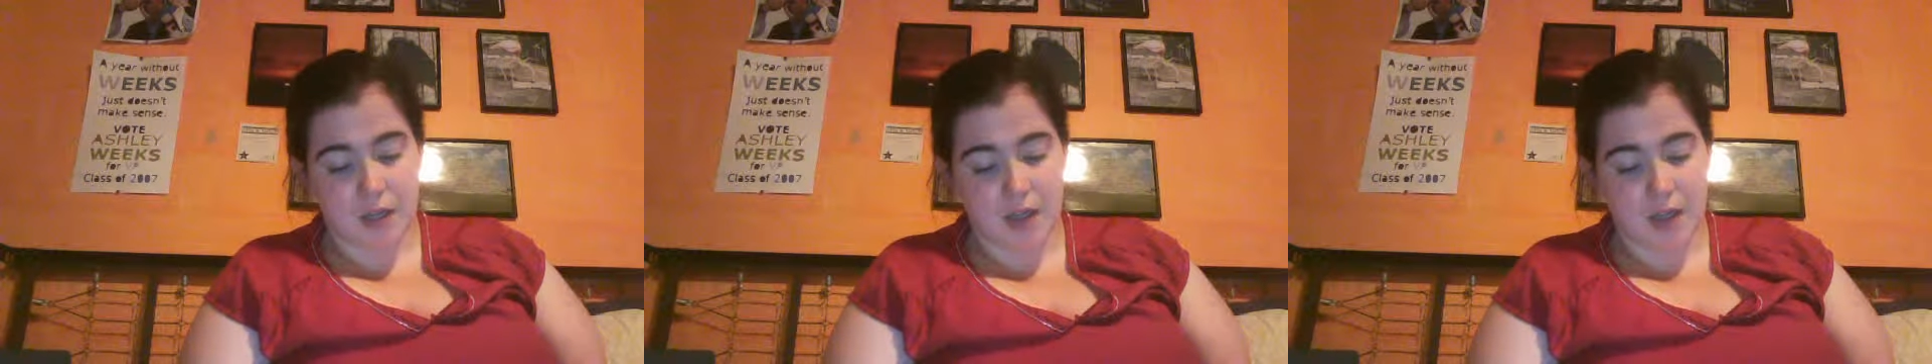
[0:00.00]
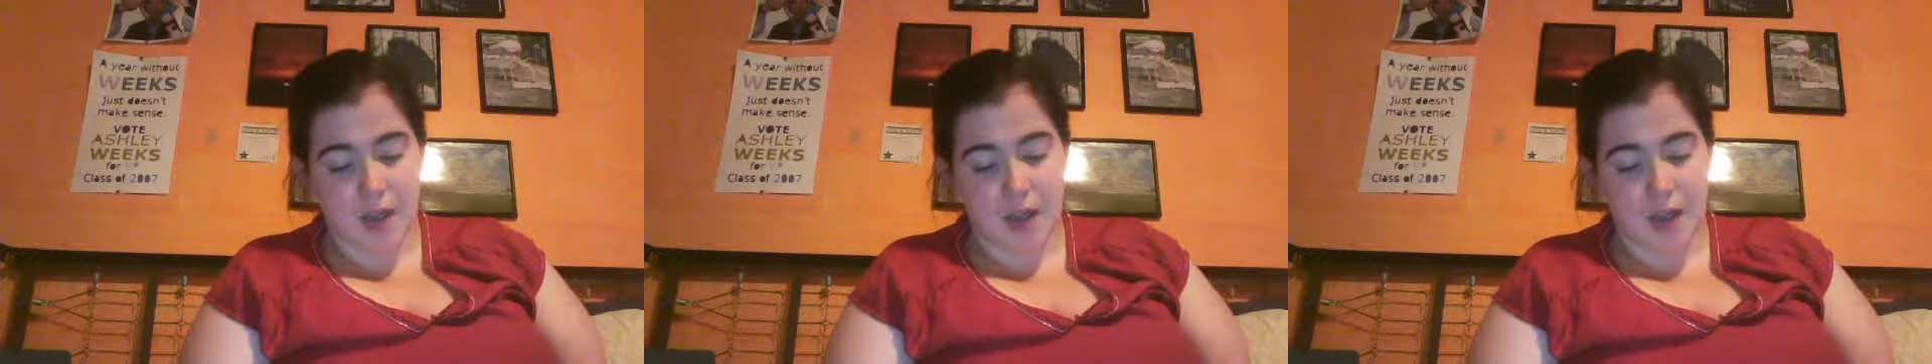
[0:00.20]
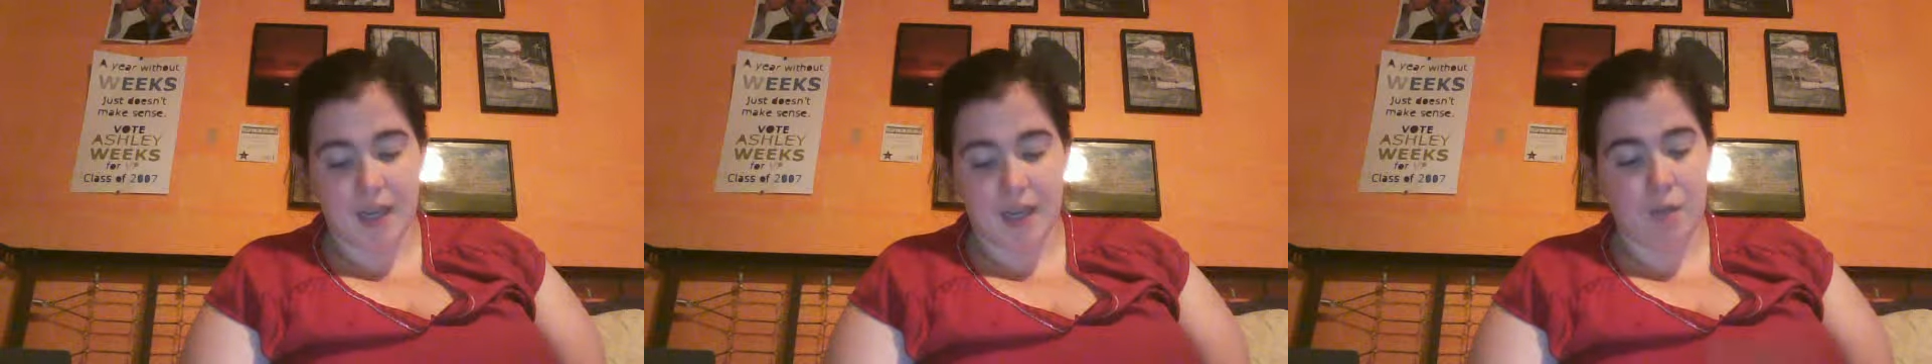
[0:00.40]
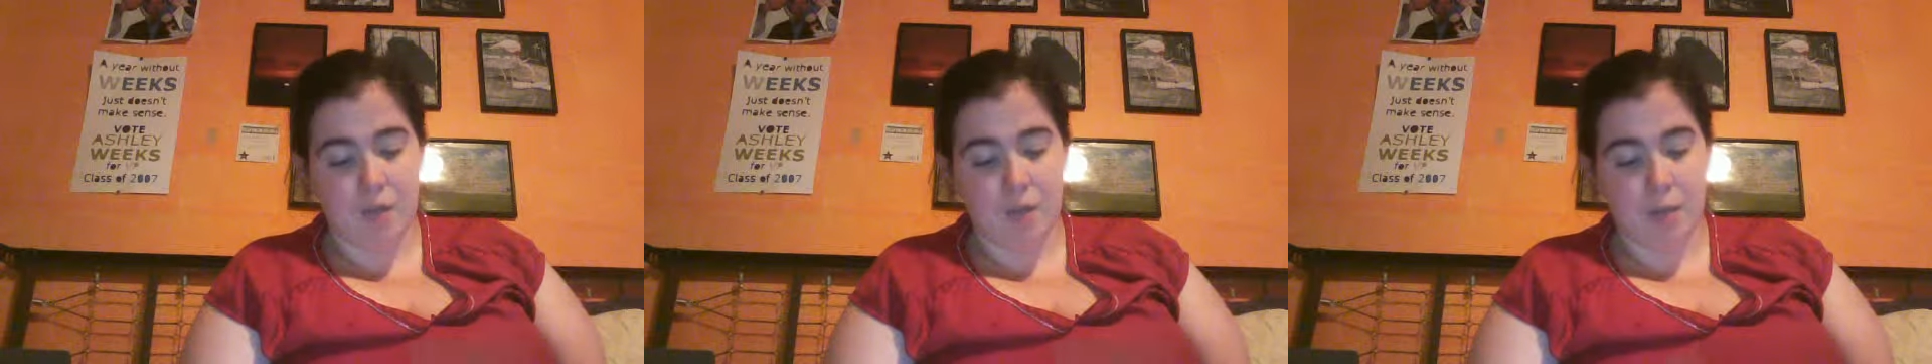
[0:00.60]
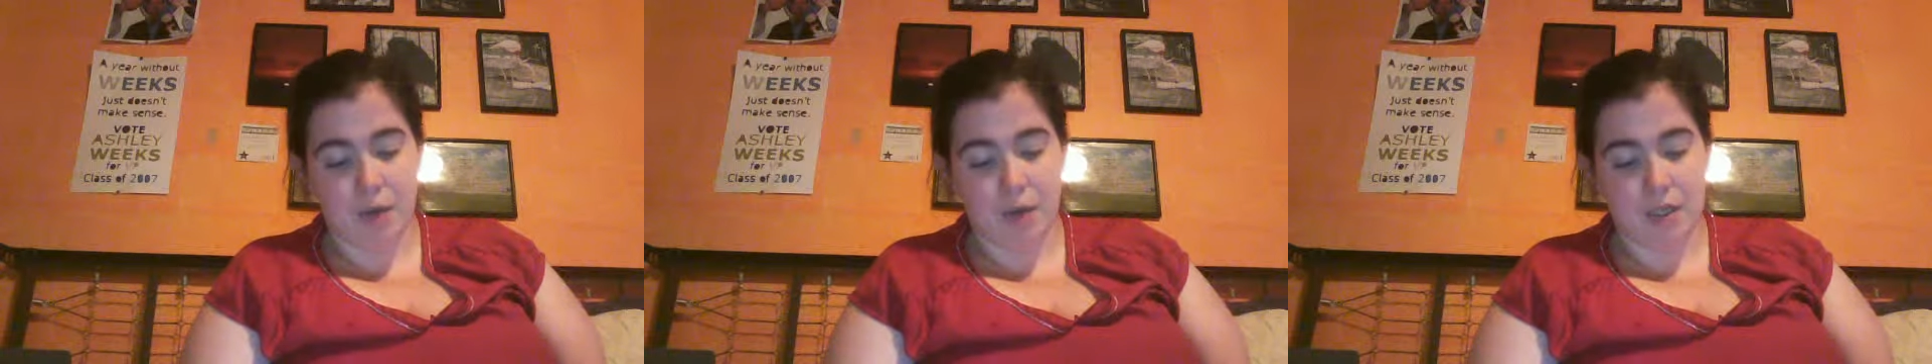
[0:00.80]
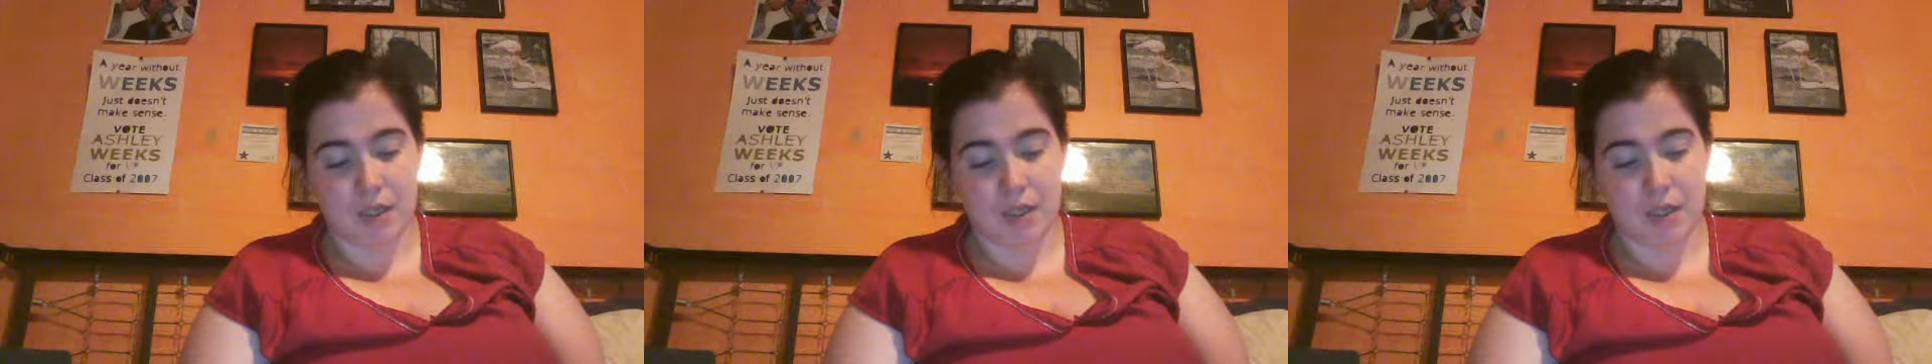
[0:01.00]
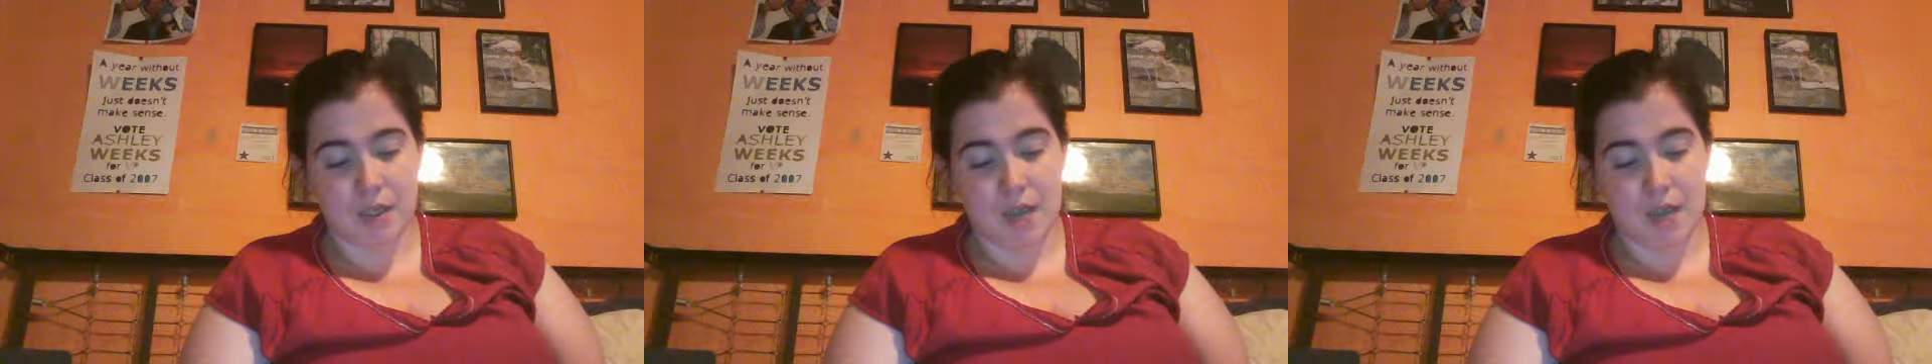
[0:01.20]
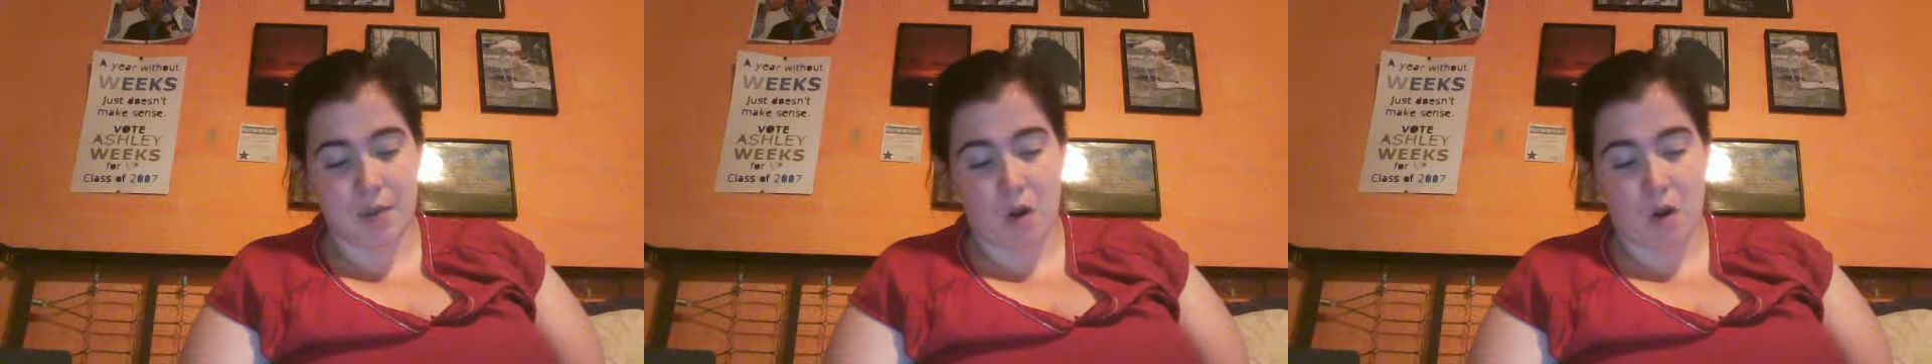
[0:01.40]
I can't remember his
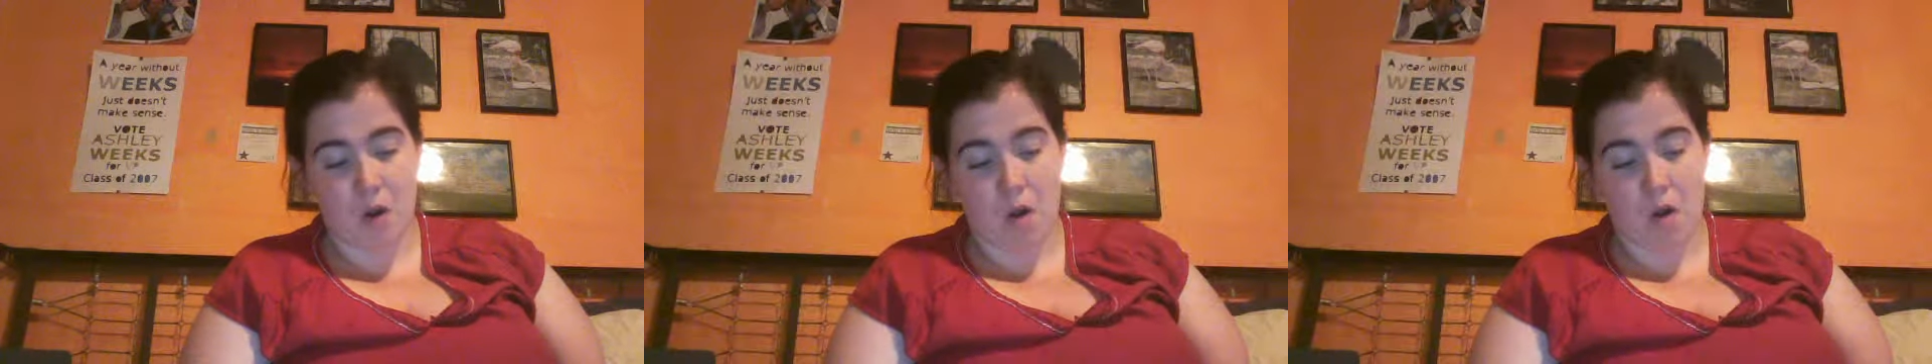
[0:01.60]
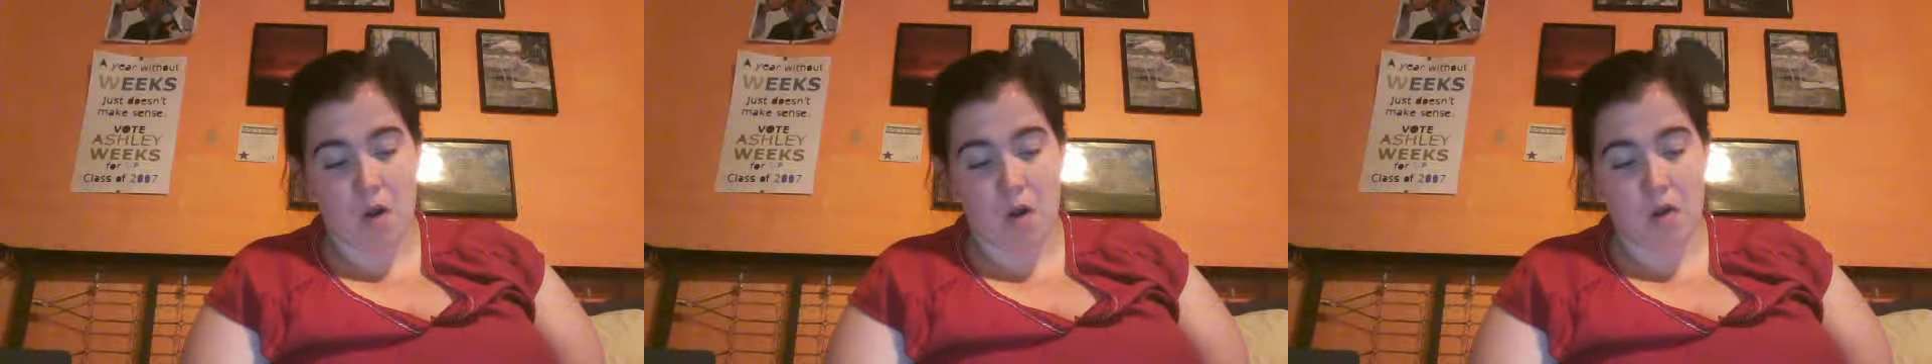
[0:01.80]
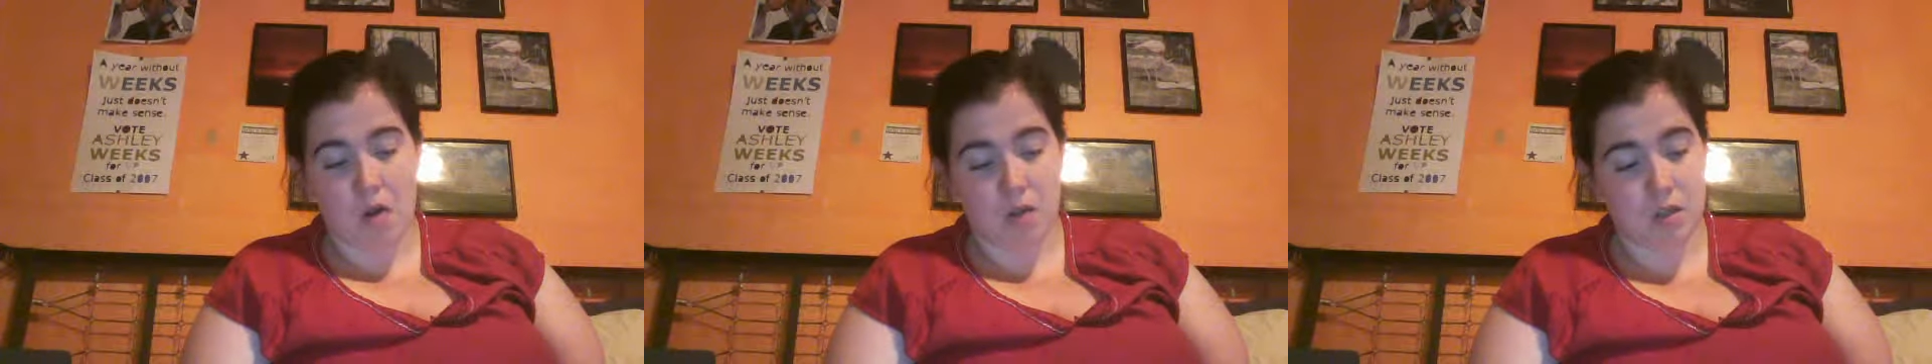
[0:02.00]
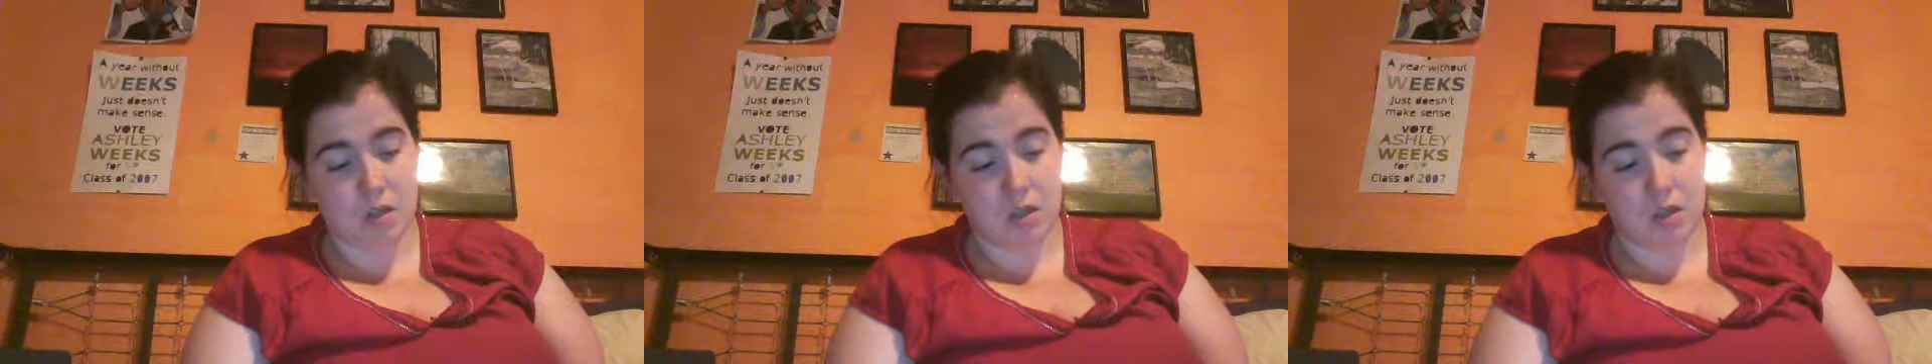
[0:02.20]
name at all,